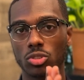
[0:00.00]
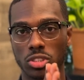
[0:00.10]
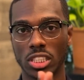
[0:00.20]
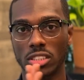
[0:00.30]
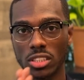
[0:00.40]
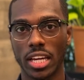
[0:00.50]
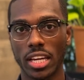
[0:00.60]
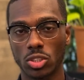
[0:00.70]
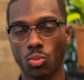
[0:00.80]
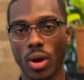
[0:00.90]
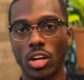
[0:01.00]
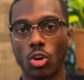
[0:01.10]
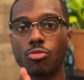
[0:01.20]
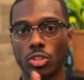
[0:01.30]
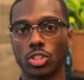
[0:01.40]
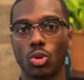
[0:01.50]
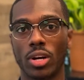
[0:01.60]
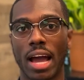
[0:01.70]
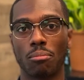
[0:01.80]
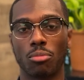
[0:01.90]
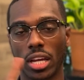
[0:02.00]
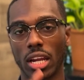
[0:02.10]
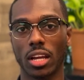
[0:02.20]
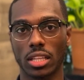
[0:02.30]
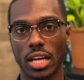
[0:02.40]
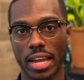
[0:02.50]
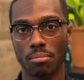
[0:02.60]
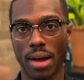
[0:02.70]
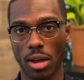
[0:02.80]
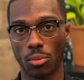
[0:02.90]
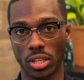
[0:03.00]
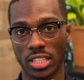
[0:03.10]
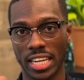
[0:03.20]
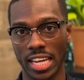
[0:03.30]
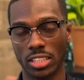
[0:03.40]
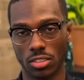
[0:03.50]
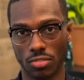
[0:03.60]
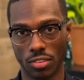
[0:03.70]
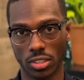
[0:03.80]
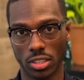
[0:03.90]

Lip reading: 60 days where I know for sure that I'm bringing in a client bi-weekly at $1,850?